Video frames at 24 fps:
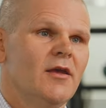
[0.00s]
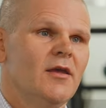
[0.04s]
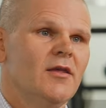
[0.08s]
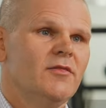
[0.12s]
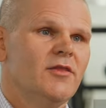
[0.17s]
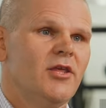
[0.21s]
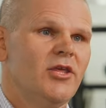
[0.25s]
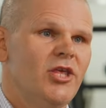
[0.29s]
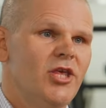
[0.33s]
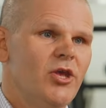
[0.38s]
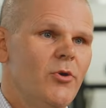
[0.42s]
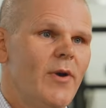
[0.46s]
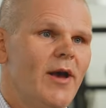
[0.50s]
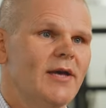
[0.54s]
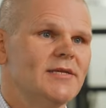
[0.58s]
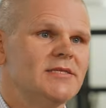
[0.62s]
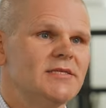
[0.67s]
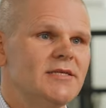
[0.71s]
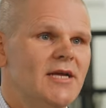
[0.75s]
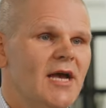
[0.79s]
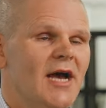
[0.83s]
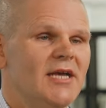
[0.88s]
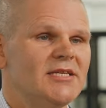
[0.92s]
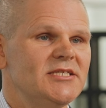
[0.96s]
the U.S.
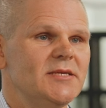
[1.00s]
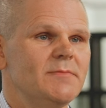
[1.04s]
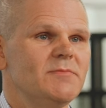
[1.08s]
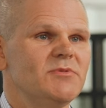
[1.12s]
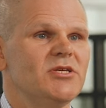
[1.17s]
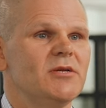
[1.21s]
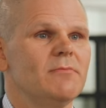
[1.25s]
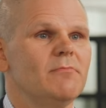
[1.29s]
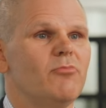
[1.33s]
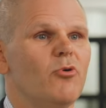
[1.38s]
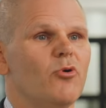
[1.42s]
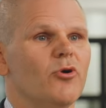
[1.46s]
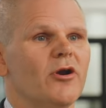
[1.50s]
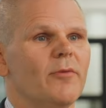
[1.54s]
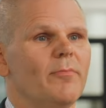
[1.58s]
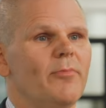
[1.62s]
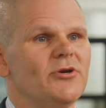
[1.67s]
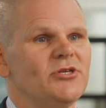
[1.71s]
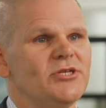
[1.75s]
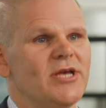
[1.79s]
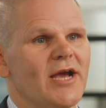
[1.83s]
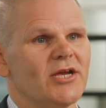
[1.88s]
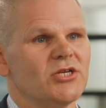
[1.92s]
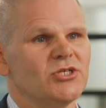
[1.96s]
Customs and Border
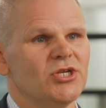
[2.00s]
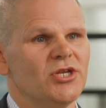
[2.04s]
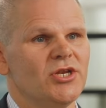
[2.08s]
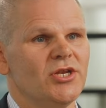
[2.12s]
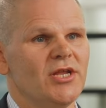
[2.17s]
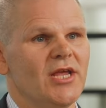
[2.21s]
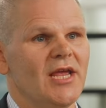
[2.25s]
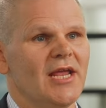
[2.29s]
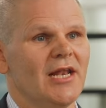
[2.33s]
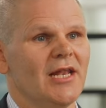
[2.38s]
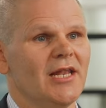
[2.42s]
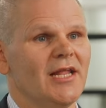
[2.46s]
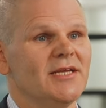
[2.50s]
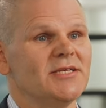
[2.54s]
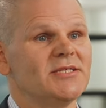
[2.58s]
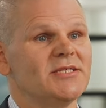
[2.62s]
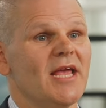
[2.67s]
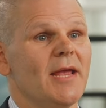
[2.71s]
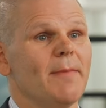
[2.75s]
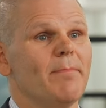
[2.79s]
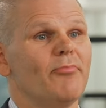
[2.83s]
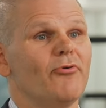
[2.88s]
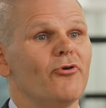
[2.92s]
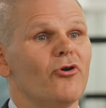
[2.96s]
Protection enlists
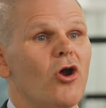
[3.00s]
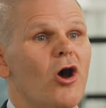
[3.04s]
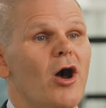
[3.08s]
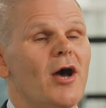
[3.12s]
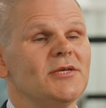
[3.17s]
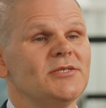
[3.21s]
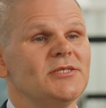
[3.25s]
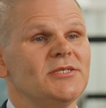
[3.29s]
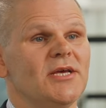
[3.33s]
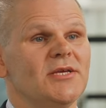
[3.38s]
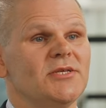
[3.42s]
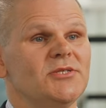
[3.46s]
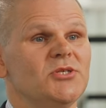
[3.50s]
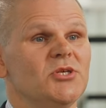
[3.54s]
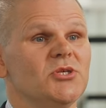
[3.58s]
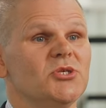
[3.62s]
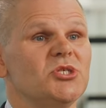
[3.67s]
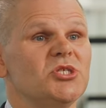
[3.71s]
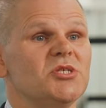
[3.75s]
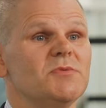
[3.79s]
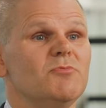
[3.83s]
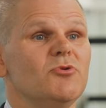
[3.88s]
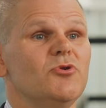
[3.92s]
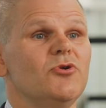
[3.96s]
a process to
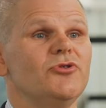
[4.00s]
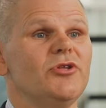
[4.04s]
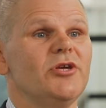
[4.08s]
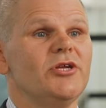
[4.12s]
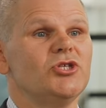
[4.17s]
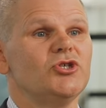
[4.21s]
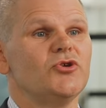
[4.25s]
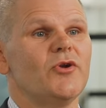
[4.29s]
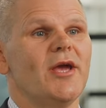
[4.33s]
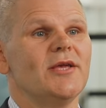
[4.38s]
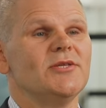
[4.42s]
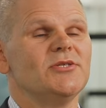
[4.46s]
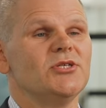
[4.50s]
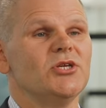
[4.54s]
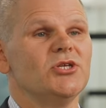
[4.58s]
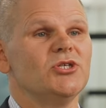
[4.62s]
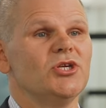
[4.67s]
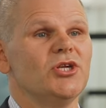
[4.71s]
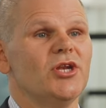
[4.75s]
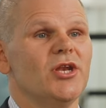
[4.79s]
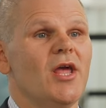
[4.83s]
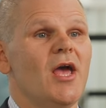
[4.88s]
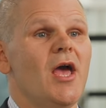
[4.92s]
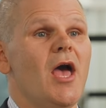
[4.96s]
smoothly
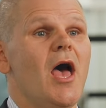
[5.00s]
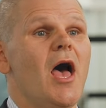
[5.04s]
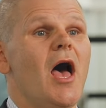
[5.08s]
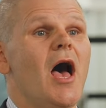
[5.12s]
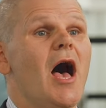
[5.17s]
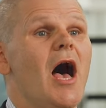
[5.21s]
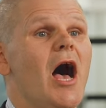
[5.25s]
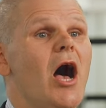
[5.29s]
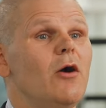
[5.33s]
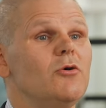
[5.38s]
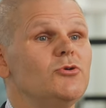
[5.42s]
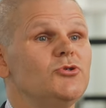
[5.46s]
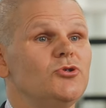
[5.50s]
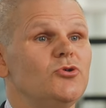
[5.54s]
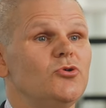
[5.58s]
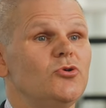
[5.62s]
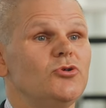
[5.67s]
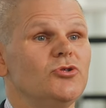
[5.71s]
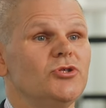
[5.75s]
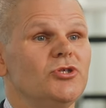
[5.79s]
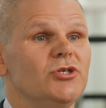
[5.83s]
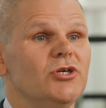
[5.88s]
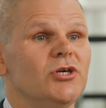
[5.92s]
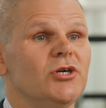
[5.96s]
transition
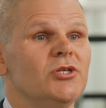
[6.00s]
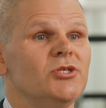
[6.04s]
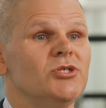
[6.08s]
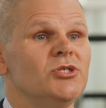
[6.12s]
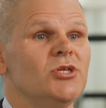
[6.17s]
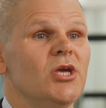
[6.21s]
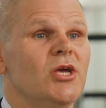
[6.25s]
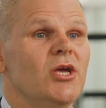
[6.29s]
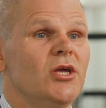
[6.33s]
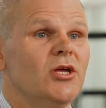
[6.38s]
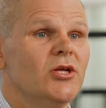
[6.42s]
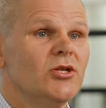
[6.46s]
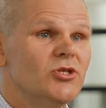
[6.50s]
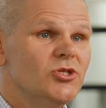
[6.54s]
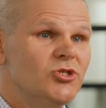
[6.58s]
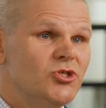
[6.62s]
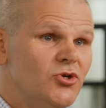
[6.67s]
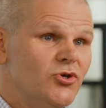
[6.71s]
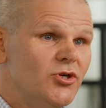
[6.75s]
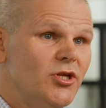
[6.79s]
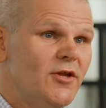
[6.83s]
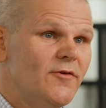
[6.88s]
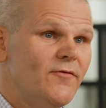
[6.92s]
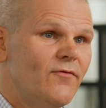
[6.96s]
household goods
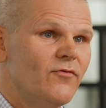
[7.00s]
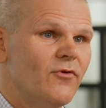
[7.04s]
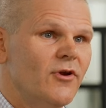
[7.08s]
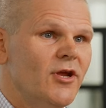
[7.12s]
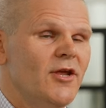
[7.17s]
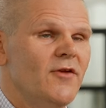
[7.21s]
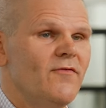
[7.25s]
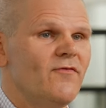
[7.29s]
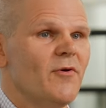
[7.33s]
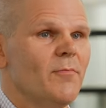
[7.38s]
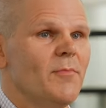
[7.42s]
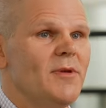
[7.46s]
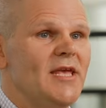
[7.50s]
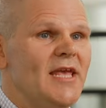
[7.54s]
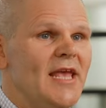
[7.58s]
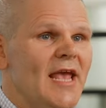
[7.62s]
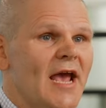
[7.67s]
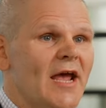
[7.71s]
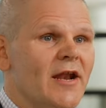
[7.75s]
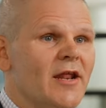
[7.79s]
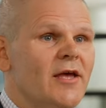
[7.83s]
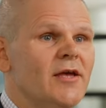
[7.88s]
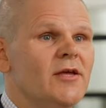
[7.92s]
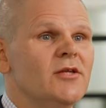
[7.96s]
duty-free from
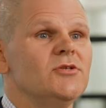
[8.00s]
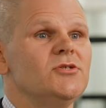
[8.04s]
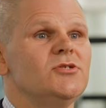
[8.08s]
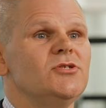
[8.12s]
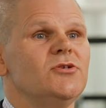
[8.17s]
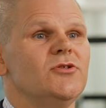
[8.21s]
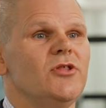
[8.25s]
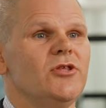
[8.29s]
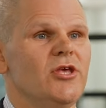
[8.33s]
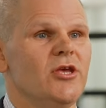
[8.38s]
Canada to the